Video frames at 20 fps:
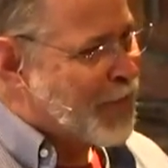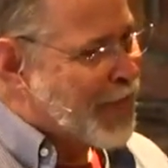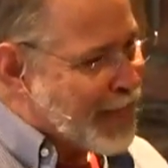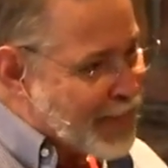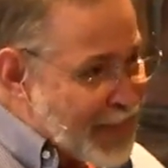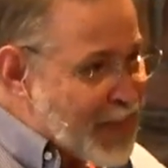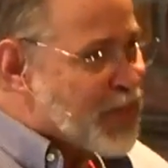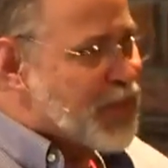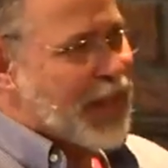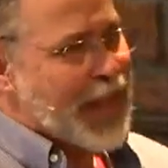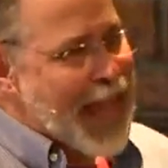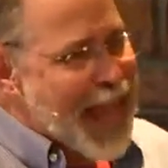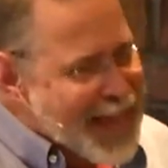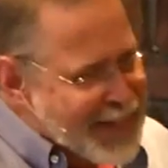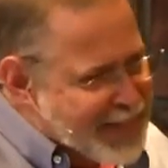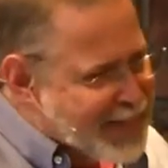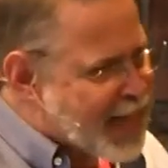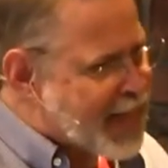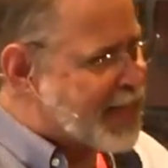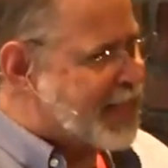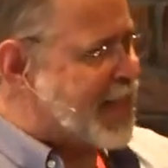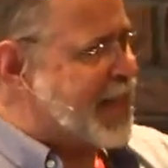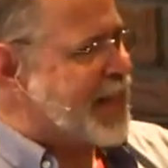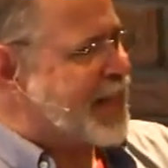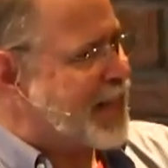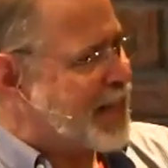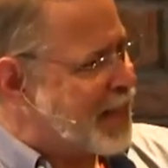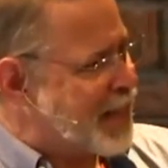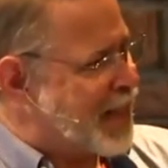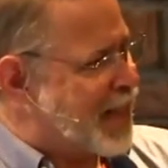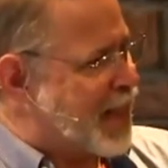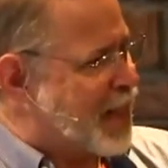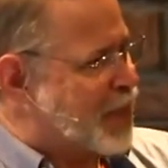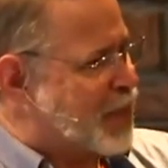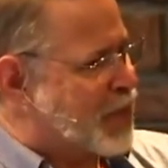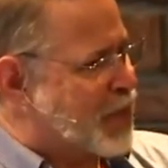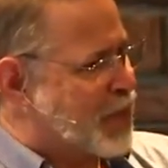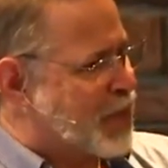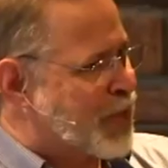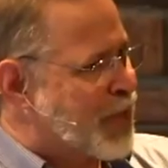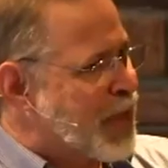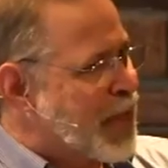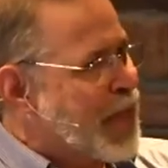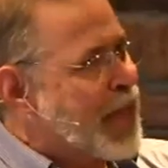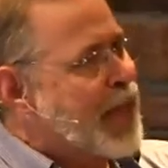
In these last days, he did this.